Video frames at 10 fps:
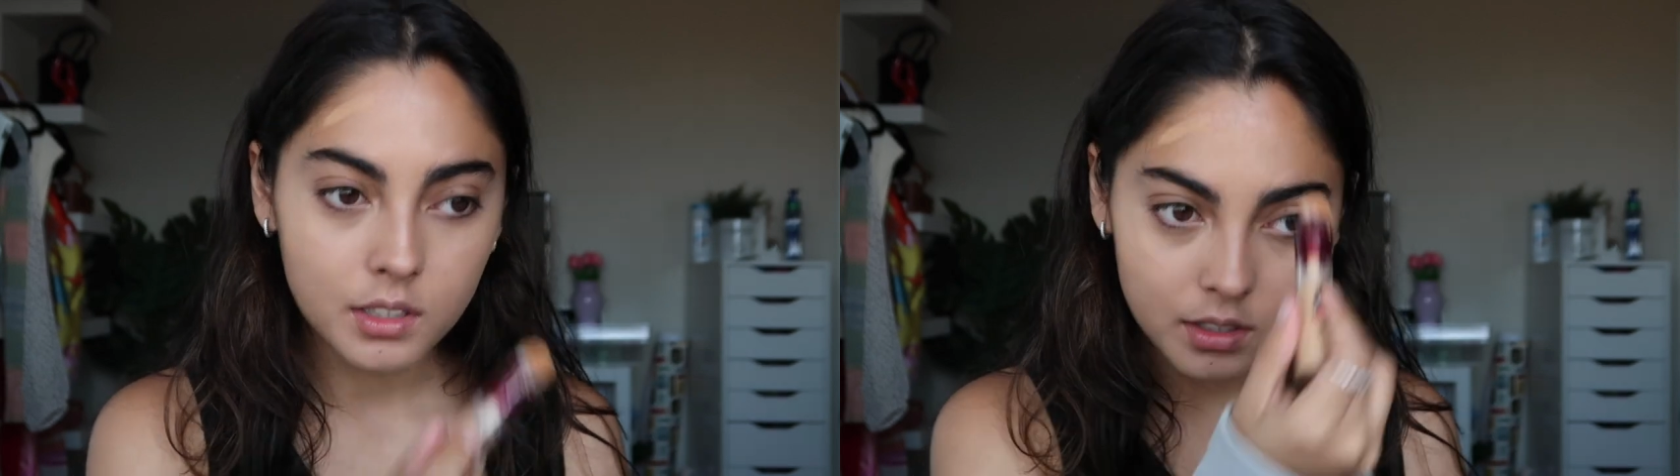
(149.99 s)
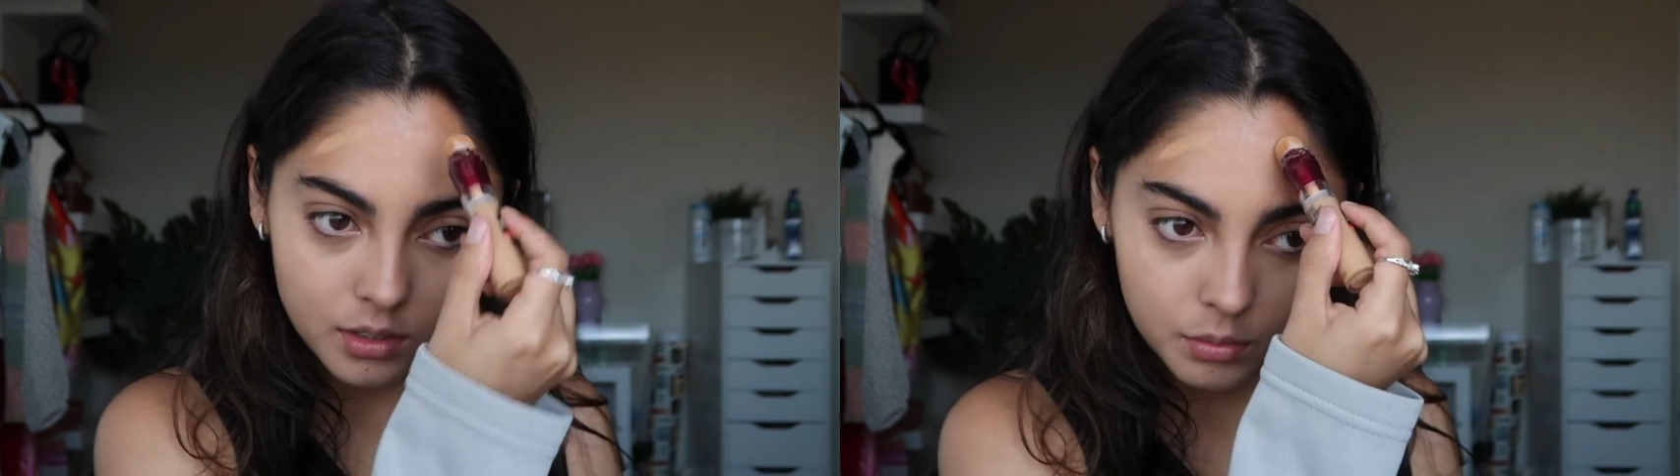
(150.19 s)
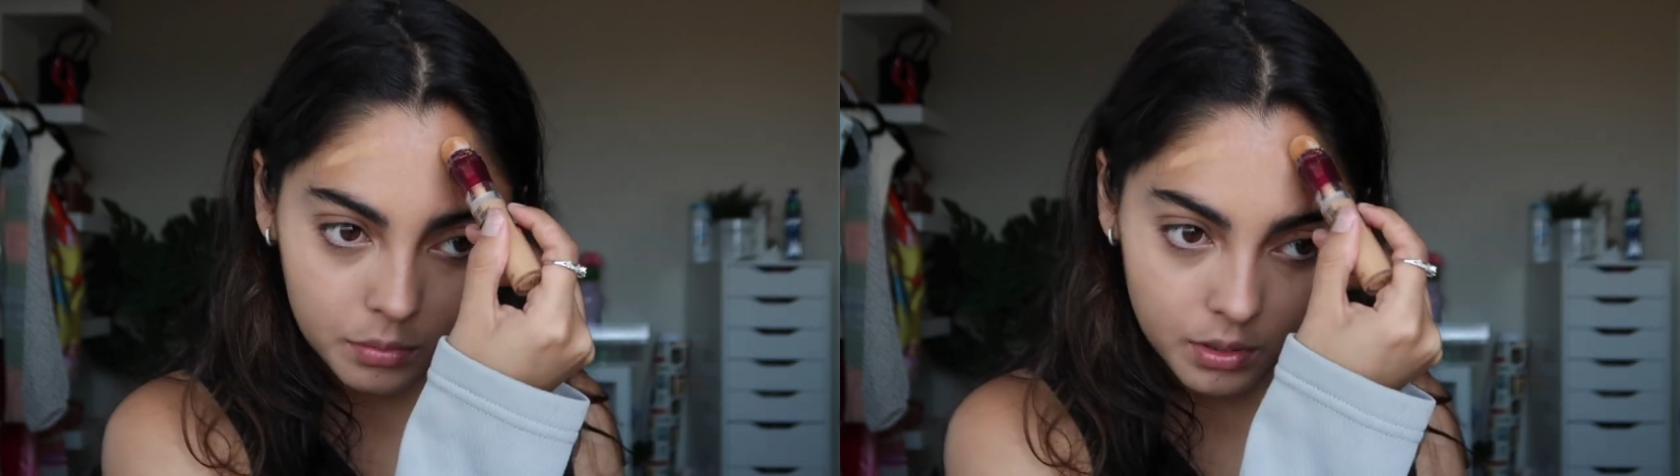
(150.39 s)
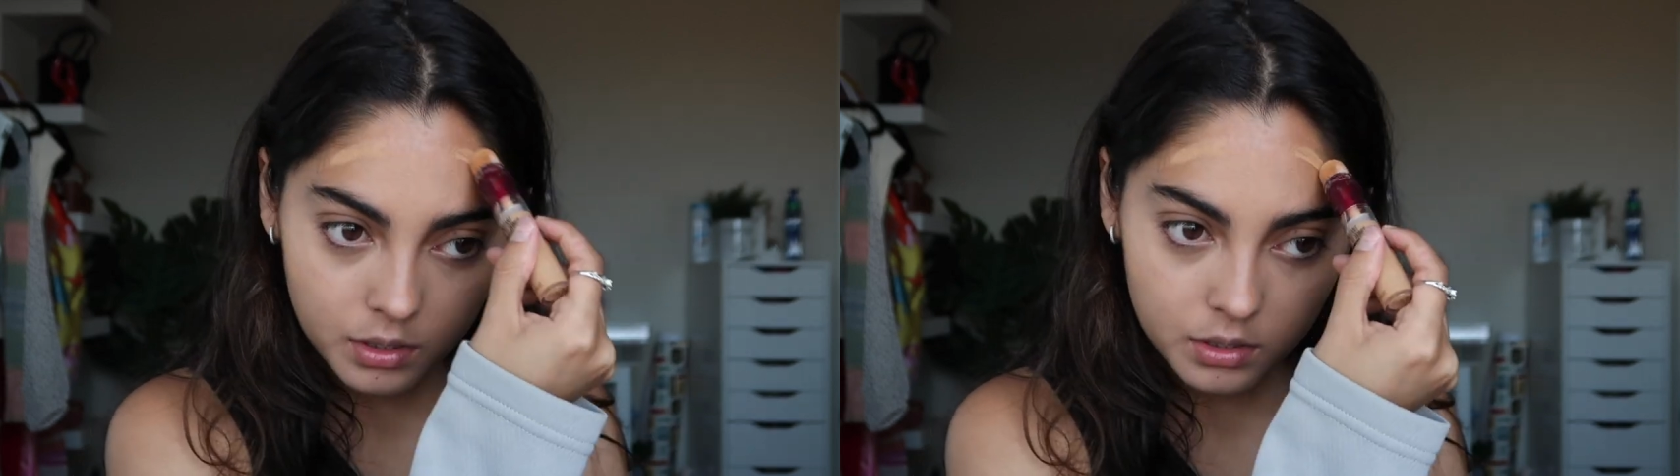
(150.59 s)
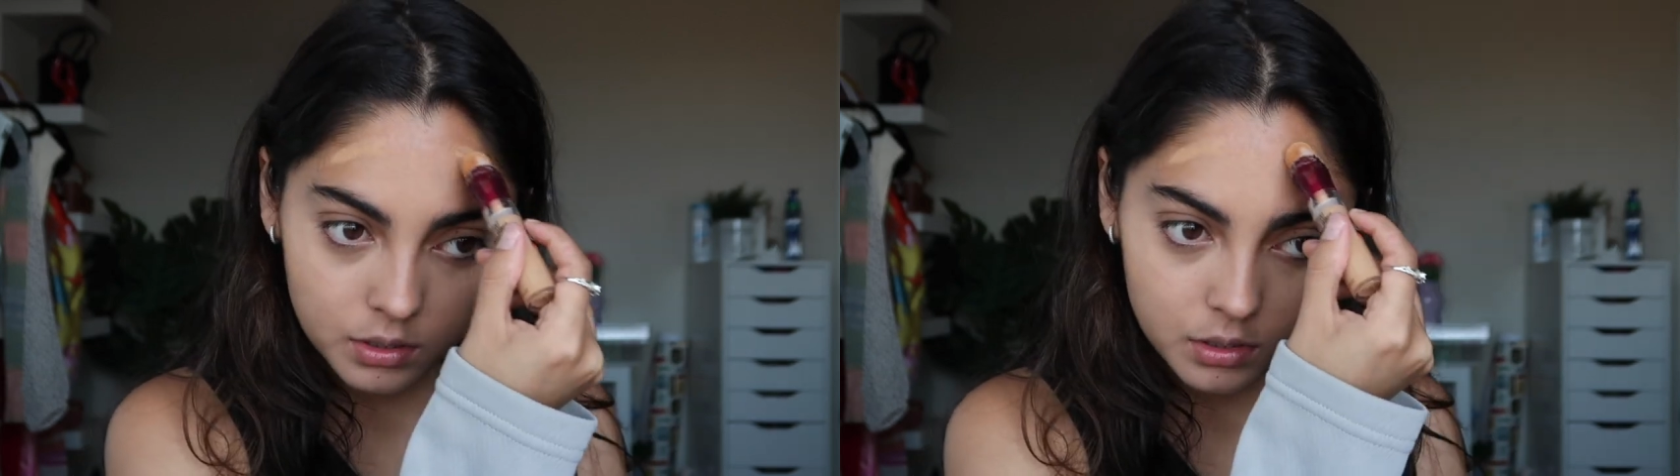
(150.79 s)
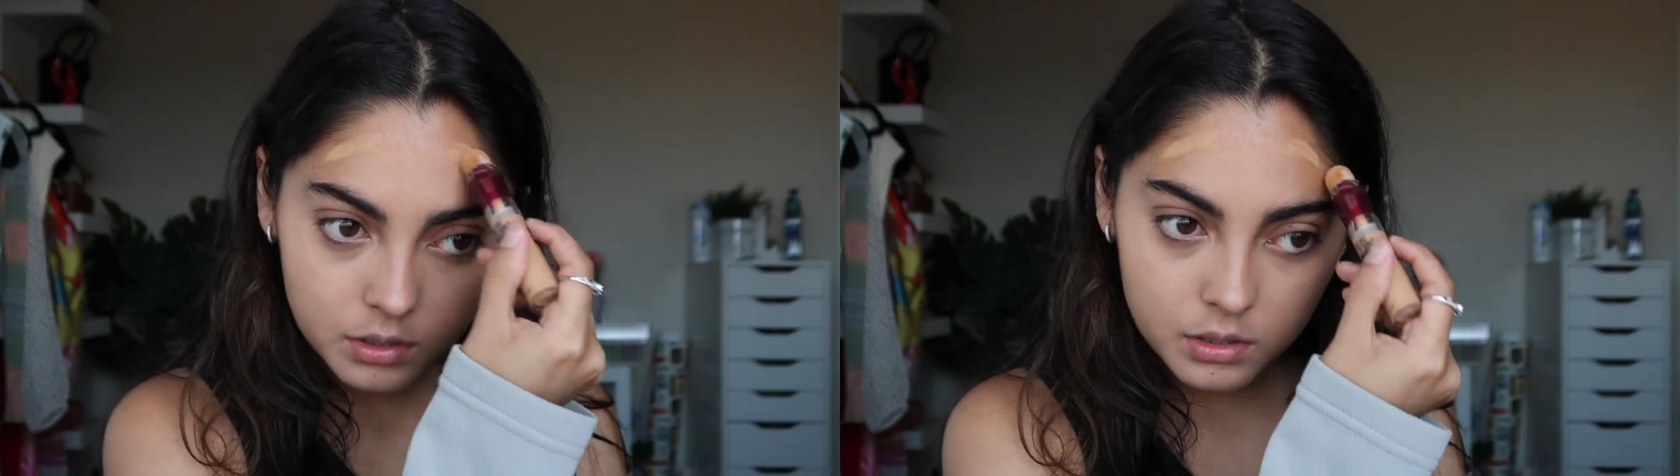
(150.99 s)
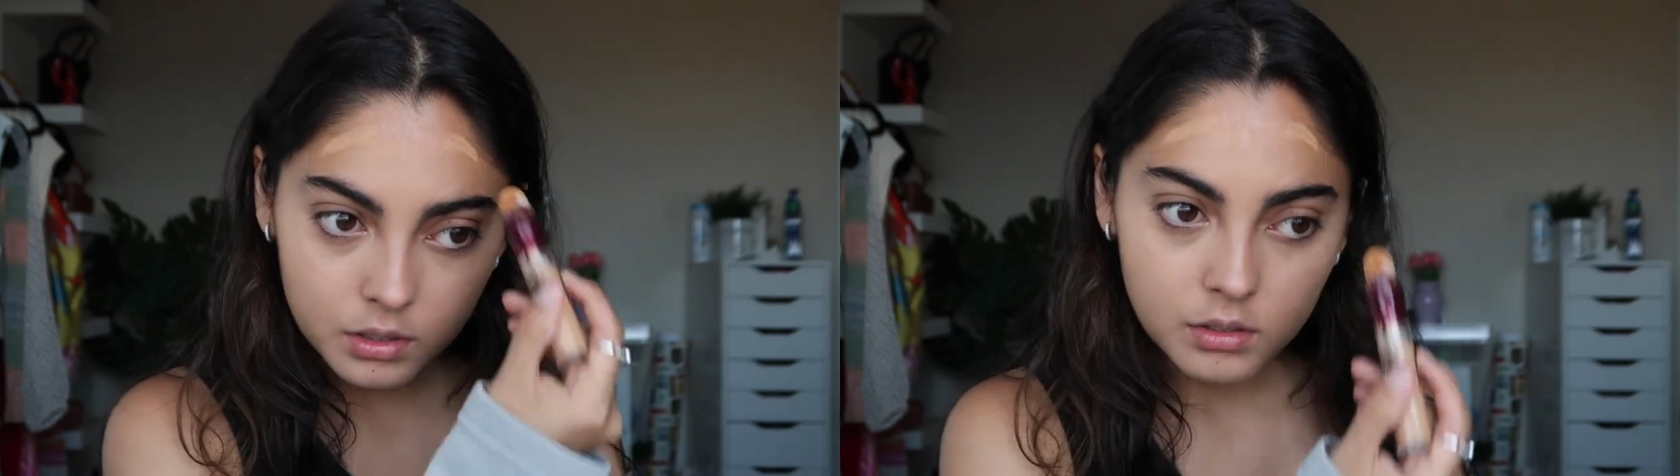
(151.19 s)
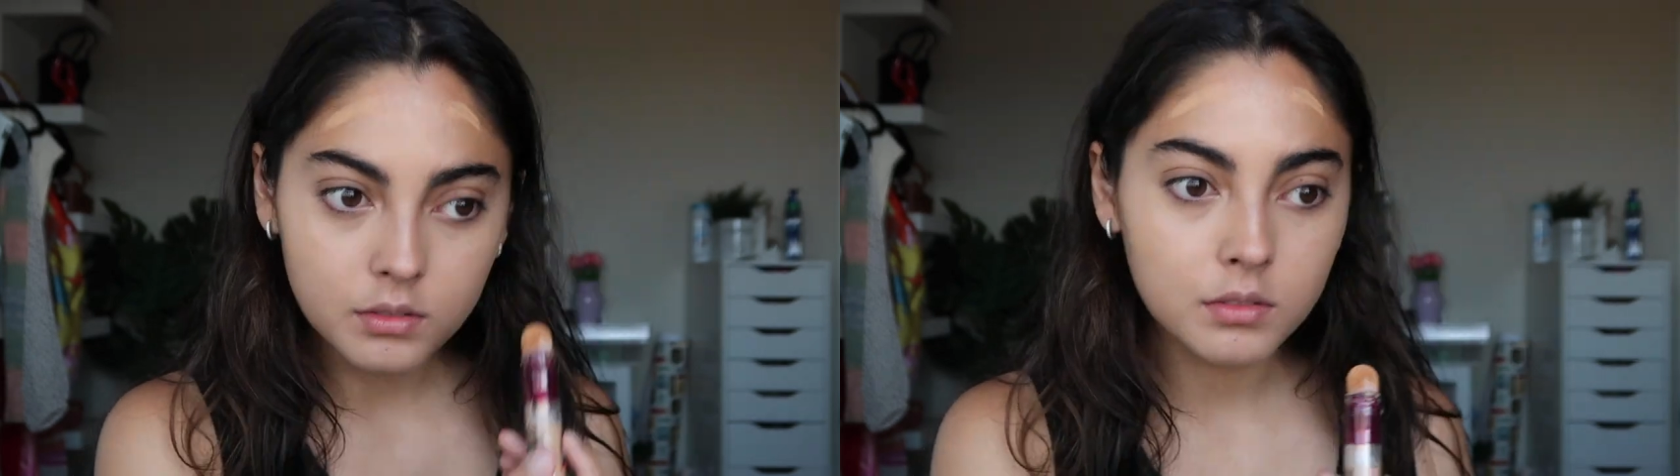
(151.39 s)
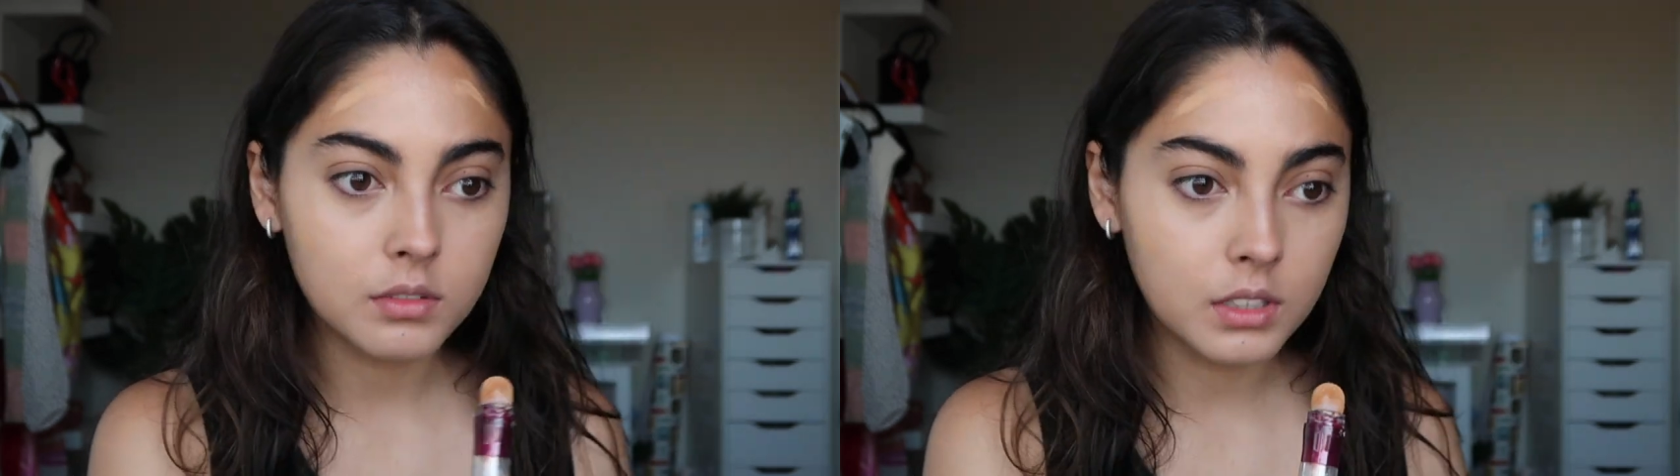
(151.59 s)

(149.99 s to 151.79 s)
this might still,